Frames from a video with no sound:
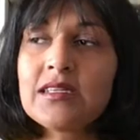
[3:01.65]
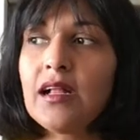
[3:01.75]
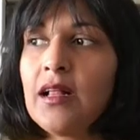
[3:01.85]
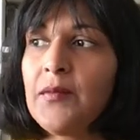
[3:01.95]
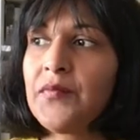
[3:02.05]

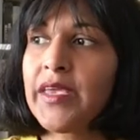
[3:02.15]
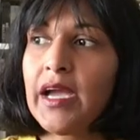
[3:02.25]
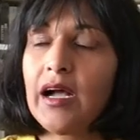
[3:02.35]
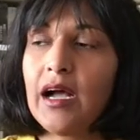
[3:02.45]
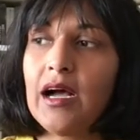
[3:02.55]
until
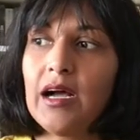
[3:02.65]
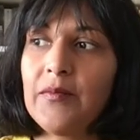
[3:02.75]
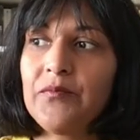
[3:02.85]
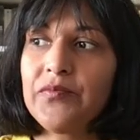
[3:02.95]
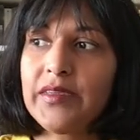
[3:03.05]

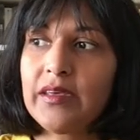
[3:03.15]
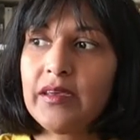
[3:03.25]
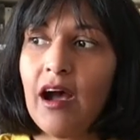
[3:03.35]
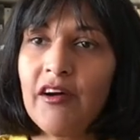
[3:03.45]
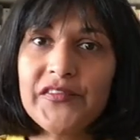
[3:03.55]

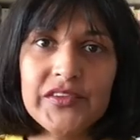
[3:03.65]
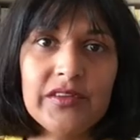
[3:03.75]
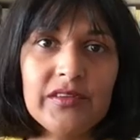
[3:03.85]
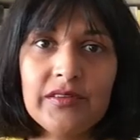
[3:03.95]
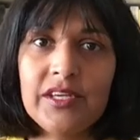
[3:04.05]

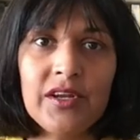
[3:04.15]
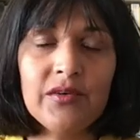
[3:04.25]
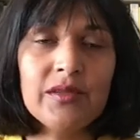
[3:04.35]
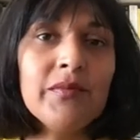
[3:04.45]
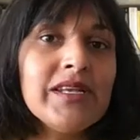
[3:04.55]
after
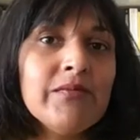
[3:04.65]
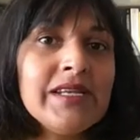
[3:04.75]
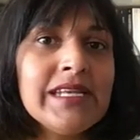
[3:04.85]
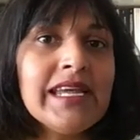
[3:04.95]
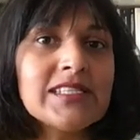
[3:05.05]
the
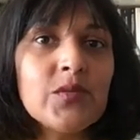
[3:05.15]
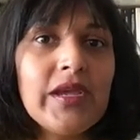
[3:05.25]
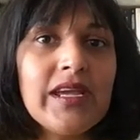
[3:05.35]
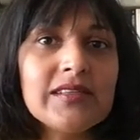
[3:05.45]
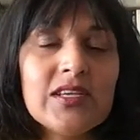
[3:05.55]
mid next
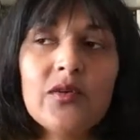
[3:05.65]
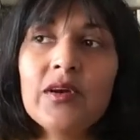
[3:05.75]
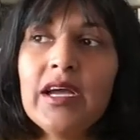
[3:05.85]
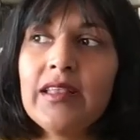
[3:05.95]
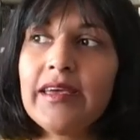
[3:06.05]
week. So
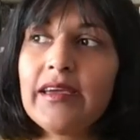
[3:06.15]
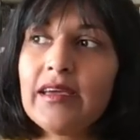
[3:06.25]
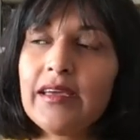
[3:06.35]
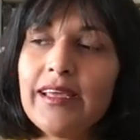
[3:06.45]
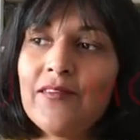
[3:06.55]
like,
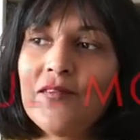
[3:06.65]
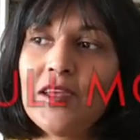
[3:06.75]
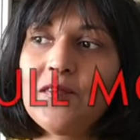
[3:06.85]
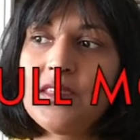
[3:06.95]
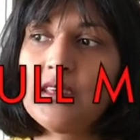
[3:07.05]

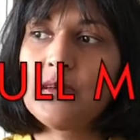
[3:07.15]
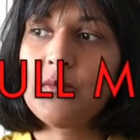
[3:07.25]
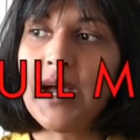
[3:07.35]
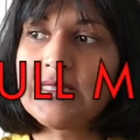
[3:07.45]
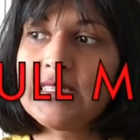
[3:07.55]
If the
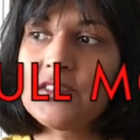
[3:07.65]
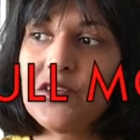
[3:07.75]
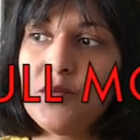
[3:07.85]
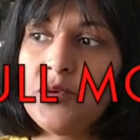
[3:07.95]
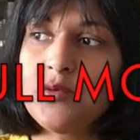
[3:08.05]
Pisces
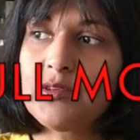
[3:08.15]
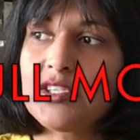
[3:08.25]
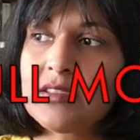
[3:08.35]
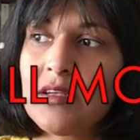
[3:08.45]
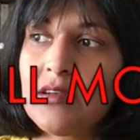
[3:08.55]
new moon, which
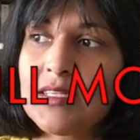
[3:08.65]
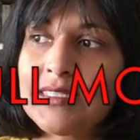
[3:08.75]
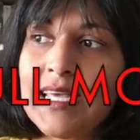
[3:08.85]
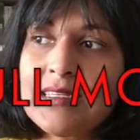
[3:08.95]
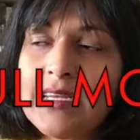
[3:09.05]
is on
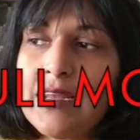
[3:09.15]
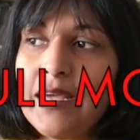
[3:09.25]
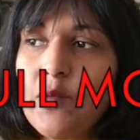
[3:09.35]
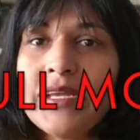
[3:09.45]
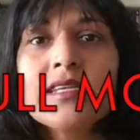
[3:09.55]
Saturday,
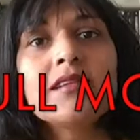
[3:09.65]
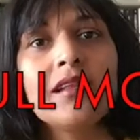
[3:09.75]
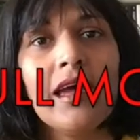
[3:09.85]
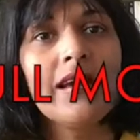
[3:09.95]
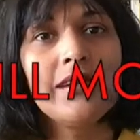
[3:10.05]
like wait
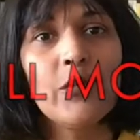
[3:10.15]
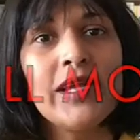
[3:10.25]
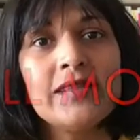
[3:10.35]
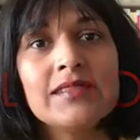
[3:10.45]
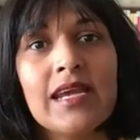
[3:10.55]
until like
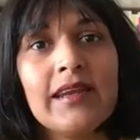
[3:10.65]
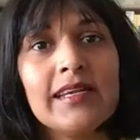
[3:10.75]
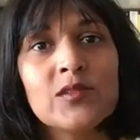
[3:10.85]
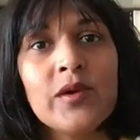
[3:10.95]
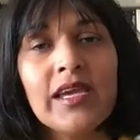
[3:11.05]
Wednesday
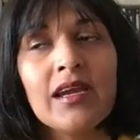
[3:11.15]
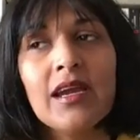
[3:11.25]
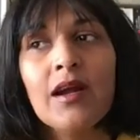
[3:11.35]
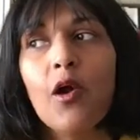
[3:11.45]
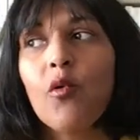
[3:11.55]
next week,
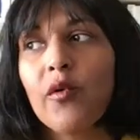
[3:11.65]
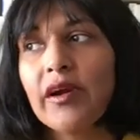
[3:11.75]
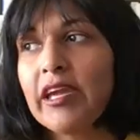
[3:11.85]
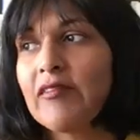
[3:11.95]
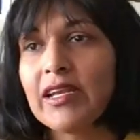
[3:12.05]
or
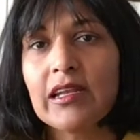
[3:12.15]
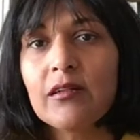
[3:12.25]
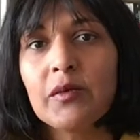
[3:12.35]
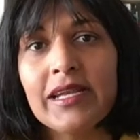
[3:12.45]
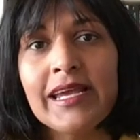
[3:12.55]
even a
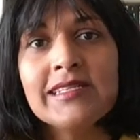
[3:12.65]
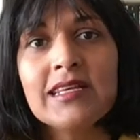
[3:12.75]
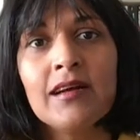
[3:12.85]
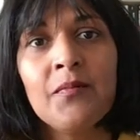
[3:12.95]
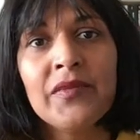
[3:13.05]
little bit
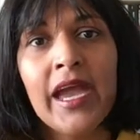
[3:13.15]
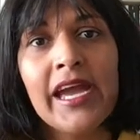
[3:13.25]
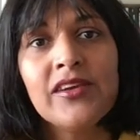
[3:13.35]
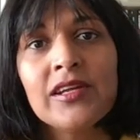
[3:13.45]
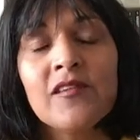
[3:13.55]
later,
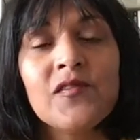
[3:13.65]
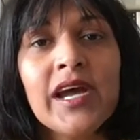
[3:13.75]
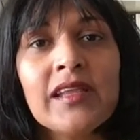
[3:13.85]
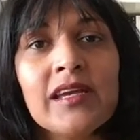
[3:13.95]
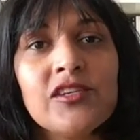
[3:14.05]
and you're going to
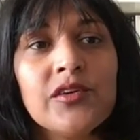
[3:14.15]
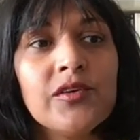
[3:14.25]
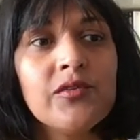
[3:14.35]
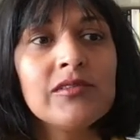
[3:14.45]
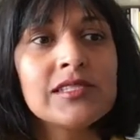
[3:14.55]
find that
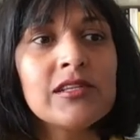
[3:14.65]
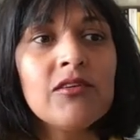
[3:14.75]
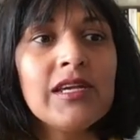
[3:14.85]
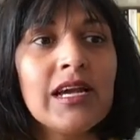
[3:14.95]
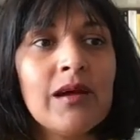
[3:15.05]
you
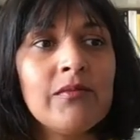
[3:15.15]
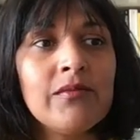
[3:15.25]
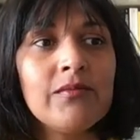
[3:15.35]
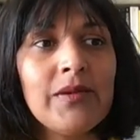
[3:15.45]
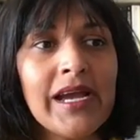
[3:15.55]
slowly
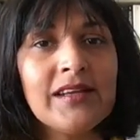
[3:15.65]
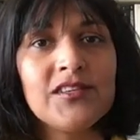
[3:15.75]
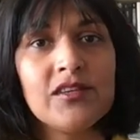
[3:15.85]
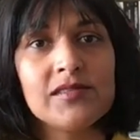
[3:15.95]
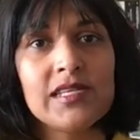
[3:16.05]
come back
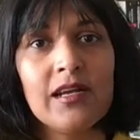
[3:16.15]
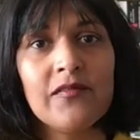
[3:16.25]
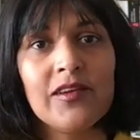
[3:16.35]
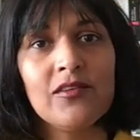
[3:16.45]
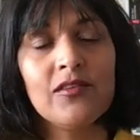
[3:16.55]
into
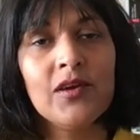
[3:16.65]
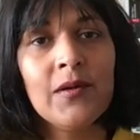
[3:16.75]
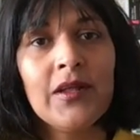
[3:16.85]
yourself, and